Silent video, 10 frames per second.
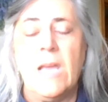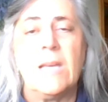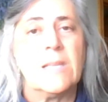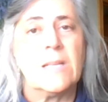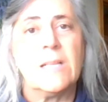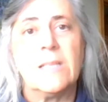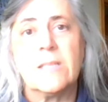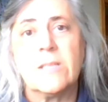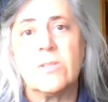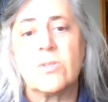and the
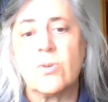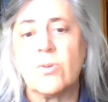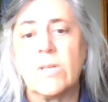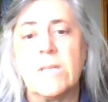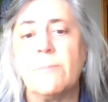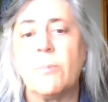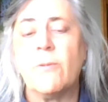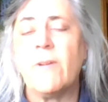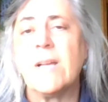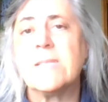clinical story
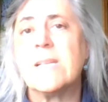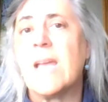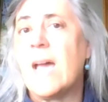provides an